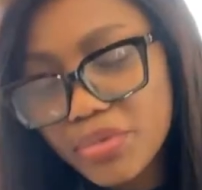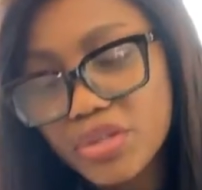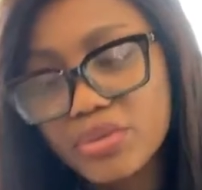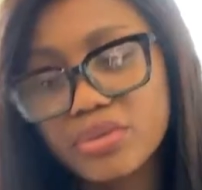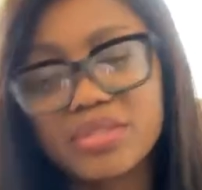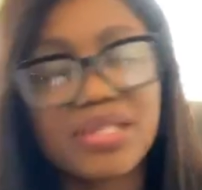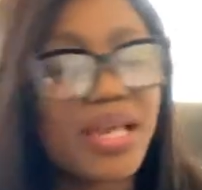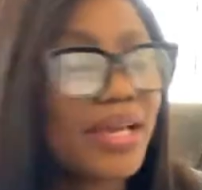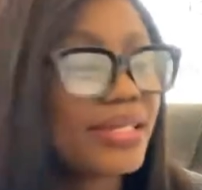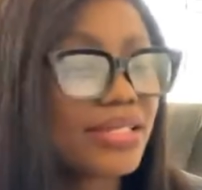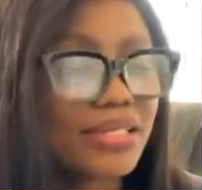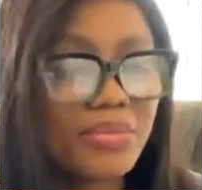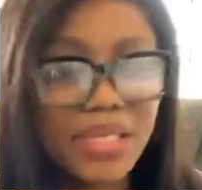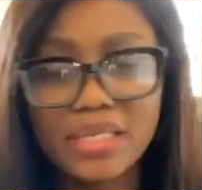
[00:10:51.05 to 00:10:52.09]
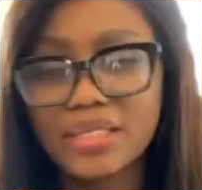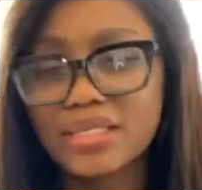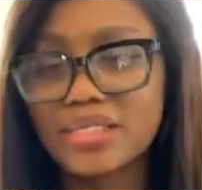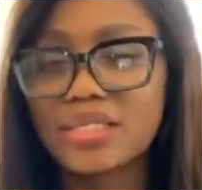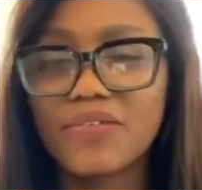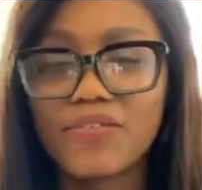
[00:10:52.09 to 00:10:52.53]
You know, text me.
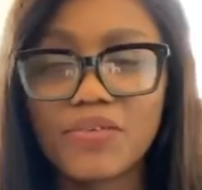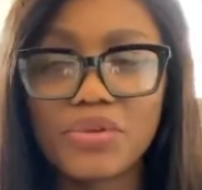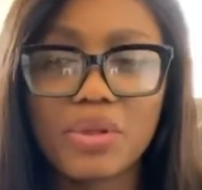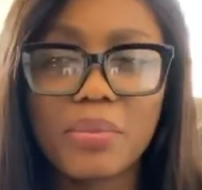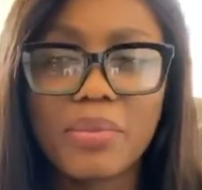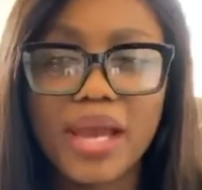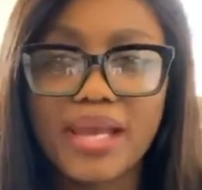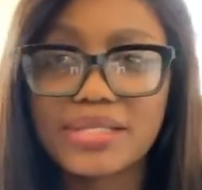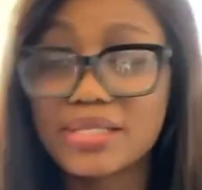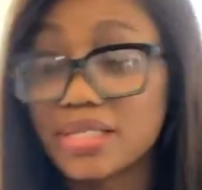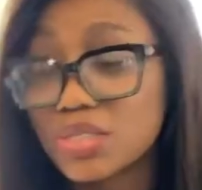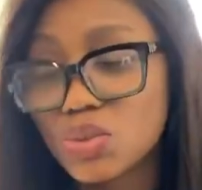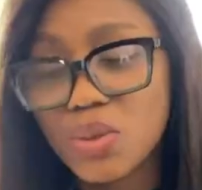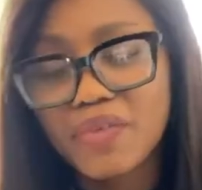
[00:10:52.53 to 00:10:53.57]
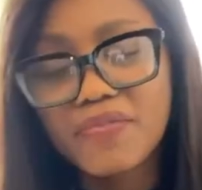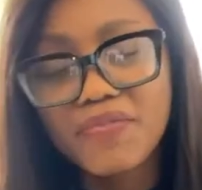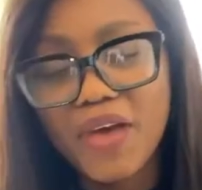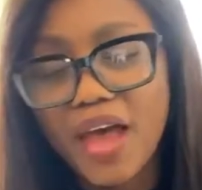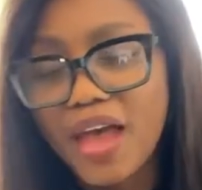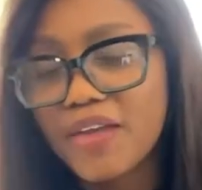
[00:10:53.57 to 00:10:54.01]
The phone number is
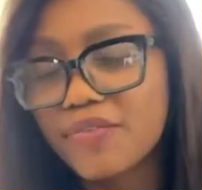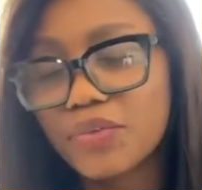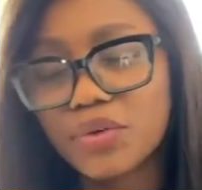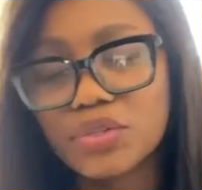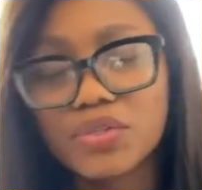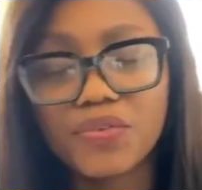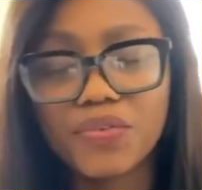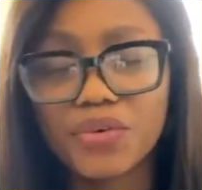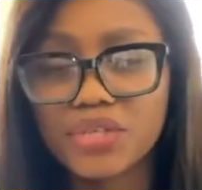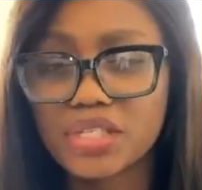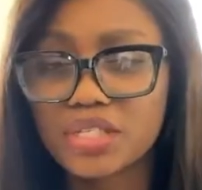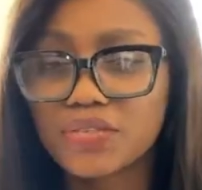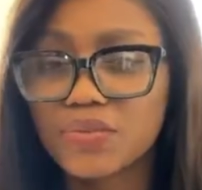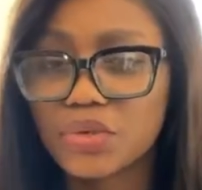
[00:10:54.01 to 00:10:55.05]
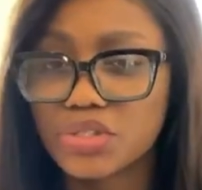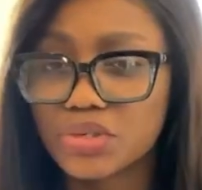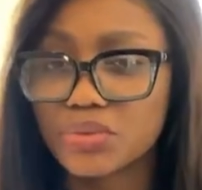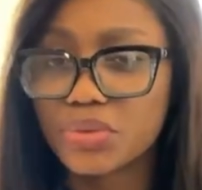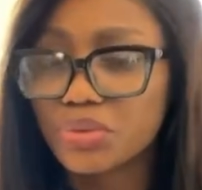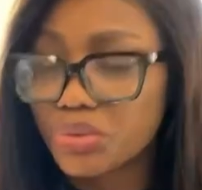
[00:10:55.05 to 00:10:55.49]

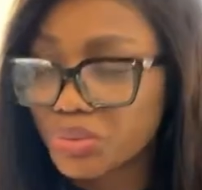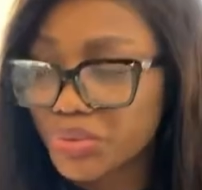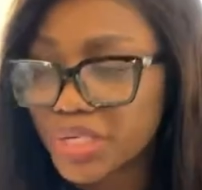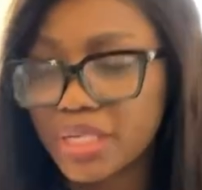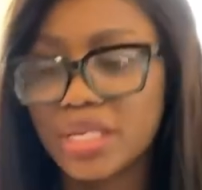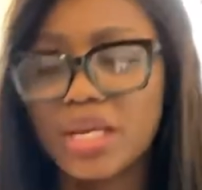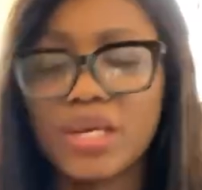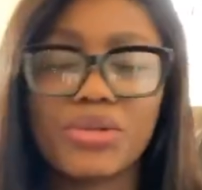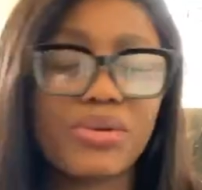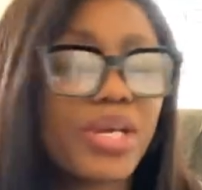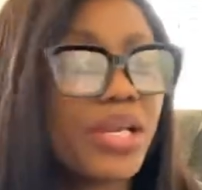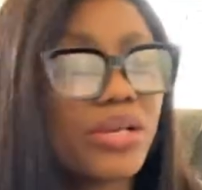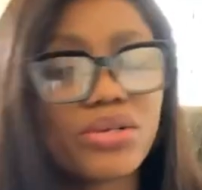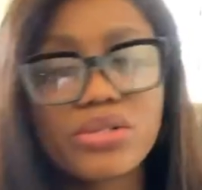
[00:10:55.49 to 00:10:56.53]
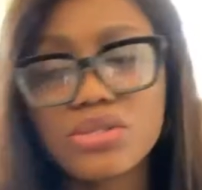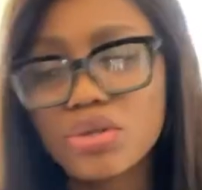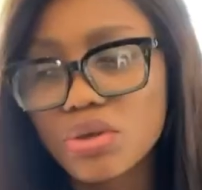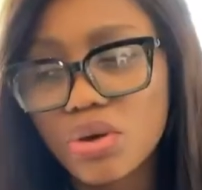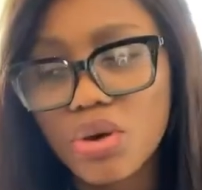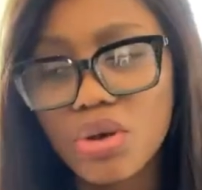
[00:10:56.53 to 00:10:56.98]
615-424-6403. You can
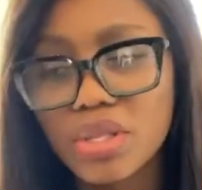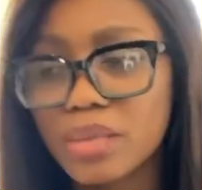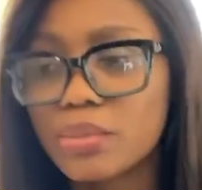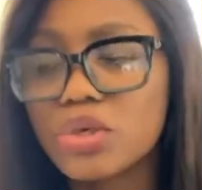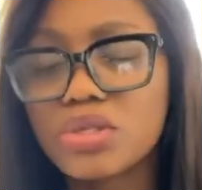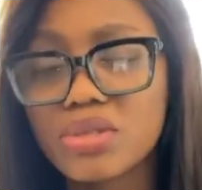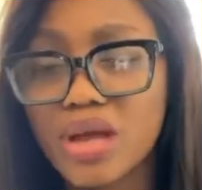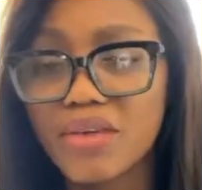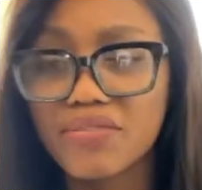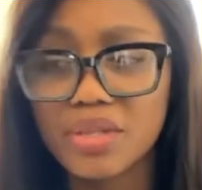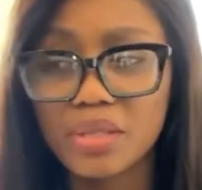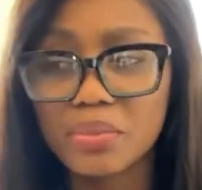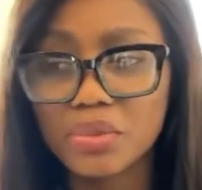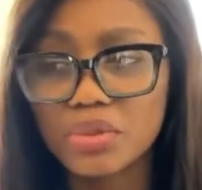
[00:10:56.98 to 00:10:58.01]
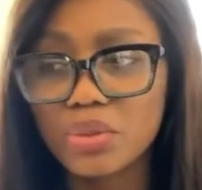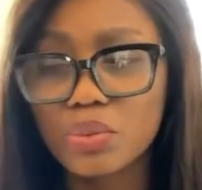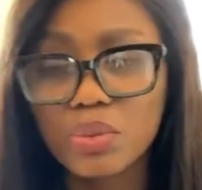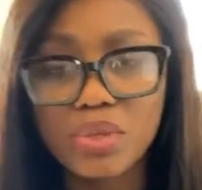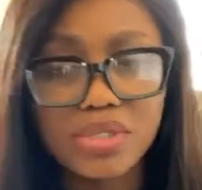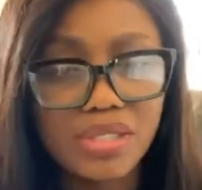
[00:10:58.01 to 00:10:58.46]
also call. I'm also available
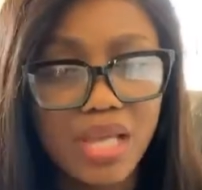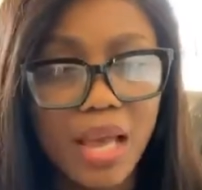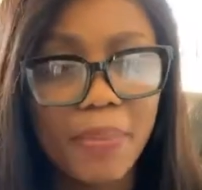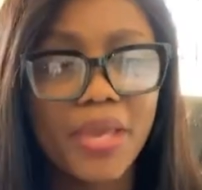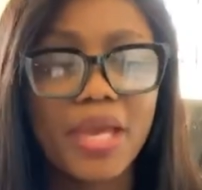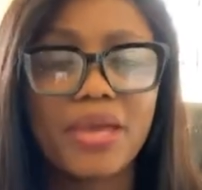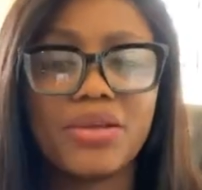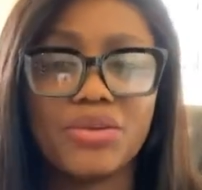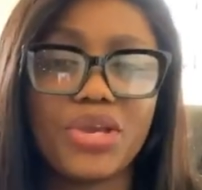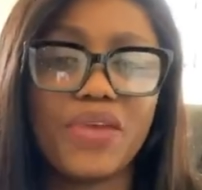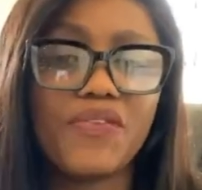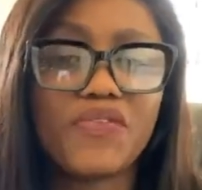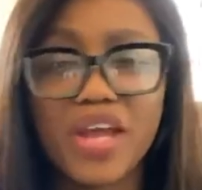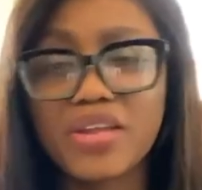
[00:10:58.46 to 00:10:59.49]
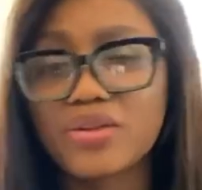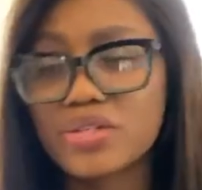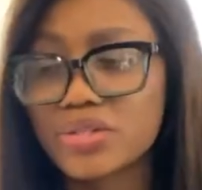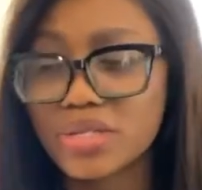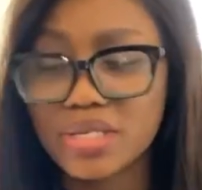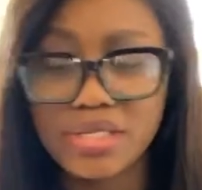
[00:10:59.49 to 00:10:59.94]
on WhatsApp. You can find
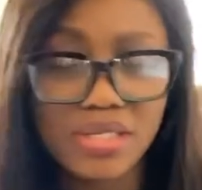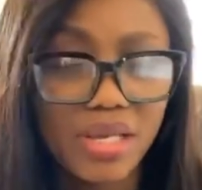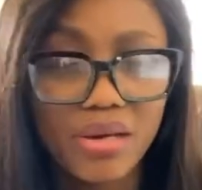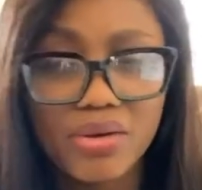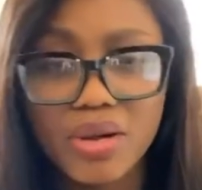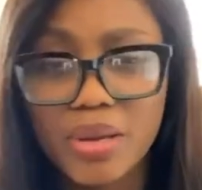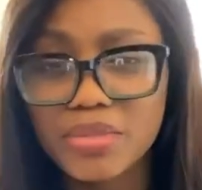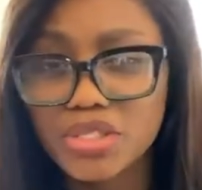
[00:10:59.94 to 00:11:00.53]
us on Instagram.